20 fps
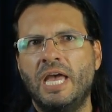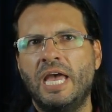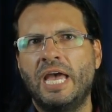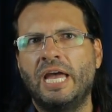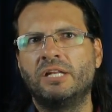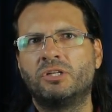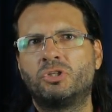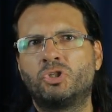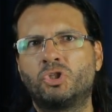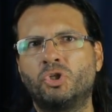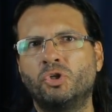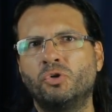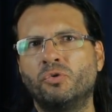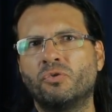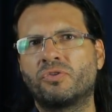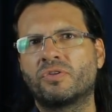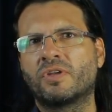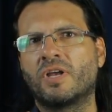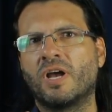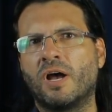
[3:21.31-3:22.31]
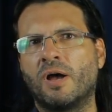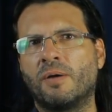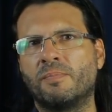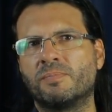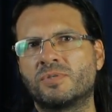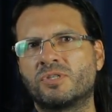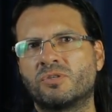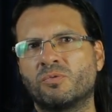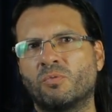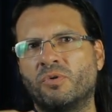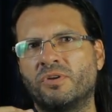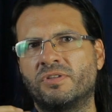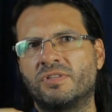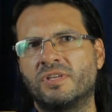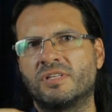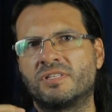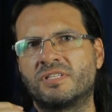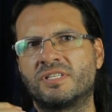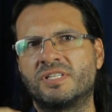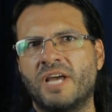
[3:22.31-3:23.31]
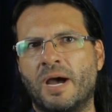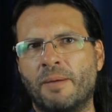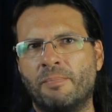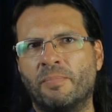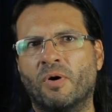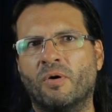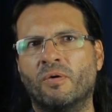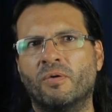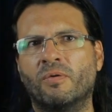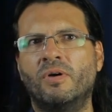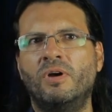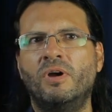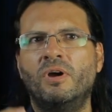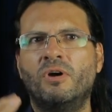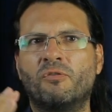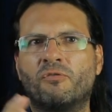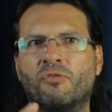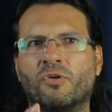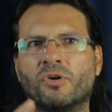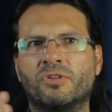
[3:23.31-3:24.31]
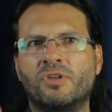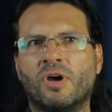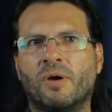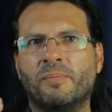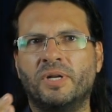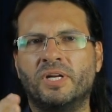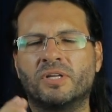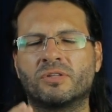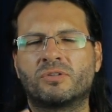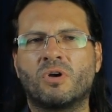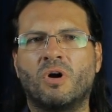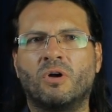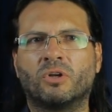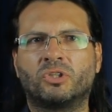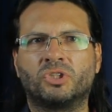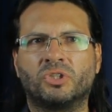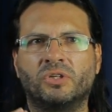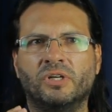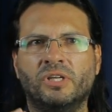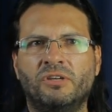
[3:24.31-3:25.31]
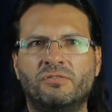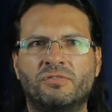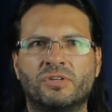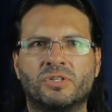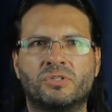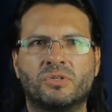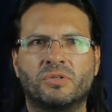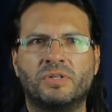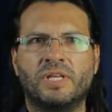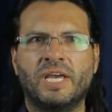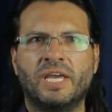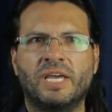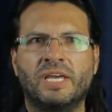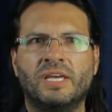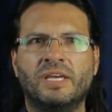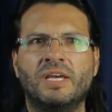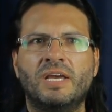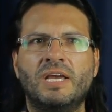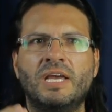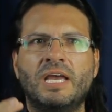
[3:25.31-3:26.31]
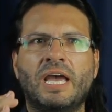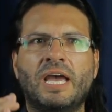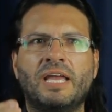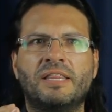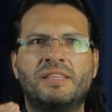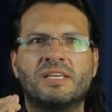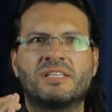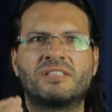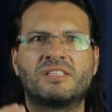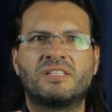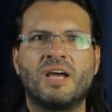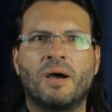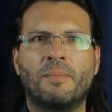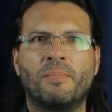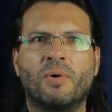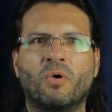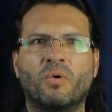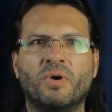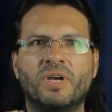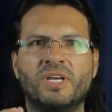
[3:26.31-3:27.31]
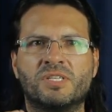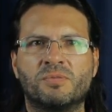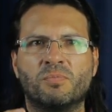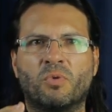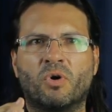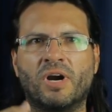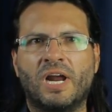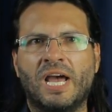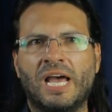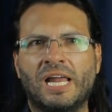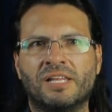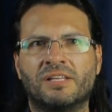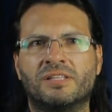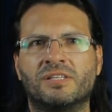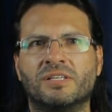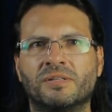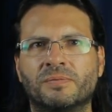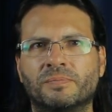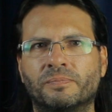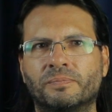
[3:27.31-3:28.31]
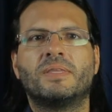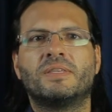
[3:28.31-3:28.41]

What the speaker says: And truth comes with its double for dominant culture even today, and this double is morality.